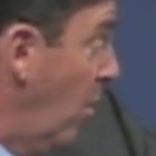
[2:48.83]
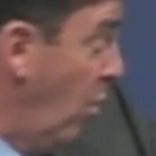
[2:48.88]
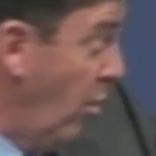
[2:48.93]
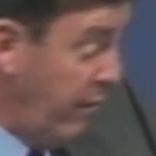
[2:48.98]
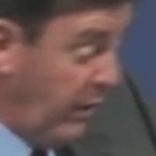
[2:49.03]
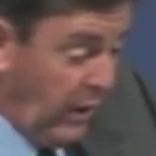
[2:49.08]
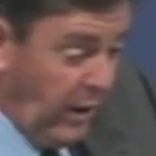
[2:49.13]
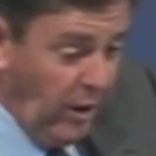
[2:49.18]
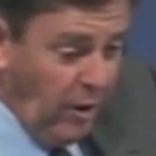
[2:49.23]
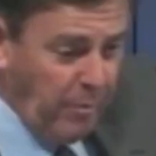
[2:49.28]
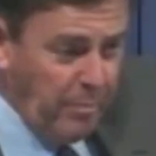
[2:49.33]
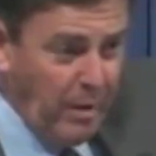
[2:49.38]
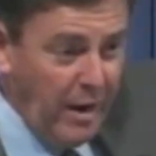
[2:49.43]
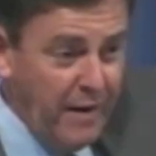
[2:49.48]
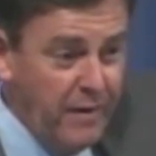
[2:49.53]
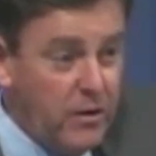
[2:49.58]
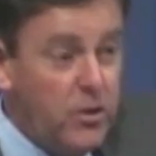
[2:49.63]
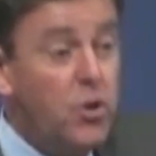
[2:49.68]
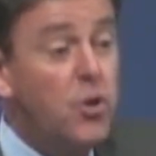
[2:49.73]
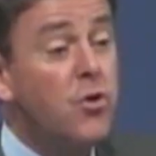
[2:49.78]
over here by
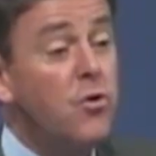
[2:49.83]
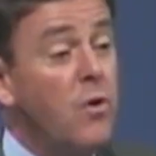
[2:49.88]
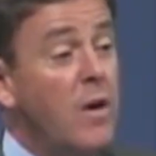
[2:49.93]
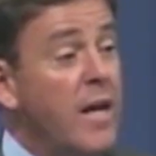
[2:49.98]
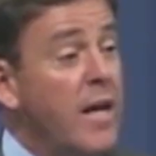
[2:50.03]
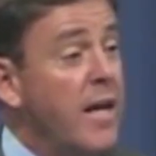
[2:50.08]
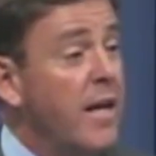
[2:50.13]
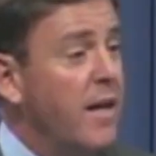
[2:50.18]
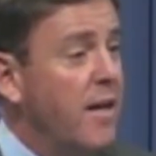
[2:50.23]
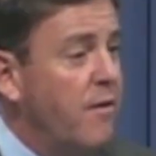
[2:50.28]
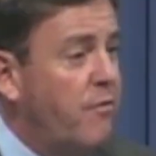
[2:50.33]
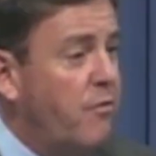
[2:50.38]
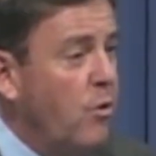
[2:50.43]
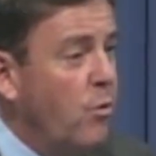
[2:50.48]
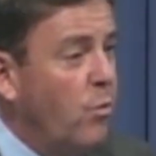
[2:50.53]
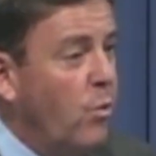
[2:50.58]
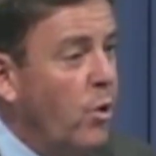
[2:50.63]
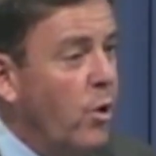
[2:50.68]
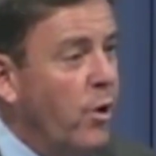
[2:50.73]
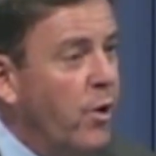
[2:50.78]
the tree, if you
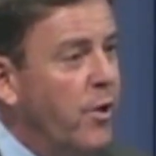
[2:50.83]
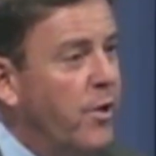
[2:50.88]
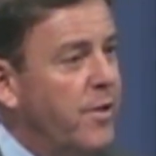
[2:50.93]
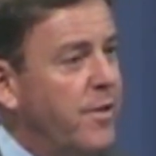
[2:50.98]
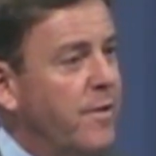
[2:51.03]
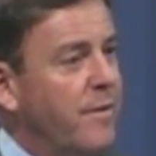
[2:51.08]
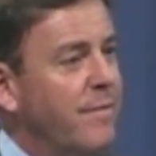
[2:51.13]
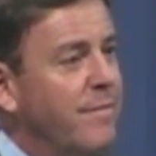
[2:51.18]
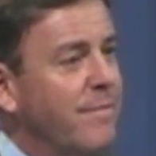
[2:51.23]
would.